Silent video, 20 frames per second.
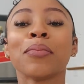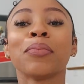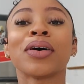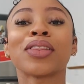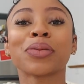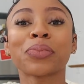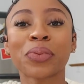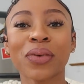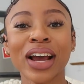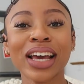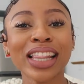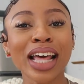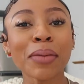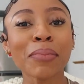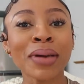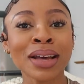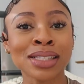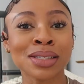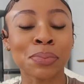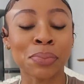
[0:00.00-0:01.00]
But the brand
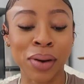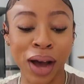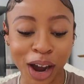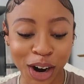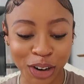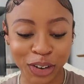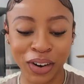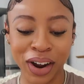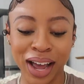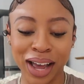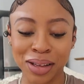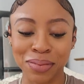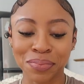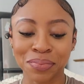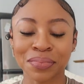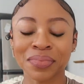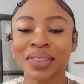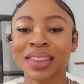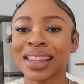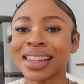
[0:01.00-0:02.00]
that makes Baccarat,
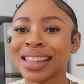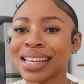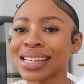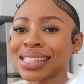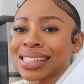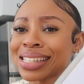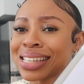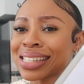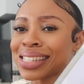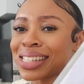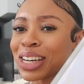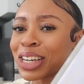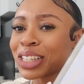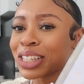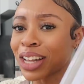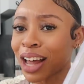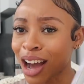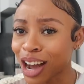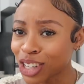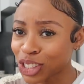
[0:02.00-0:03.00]
this is their
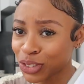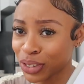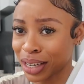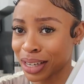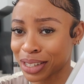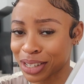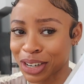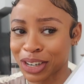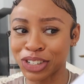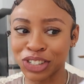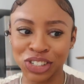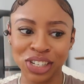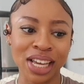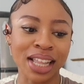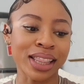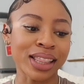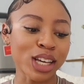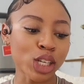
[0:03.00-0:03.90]
laundry detergent.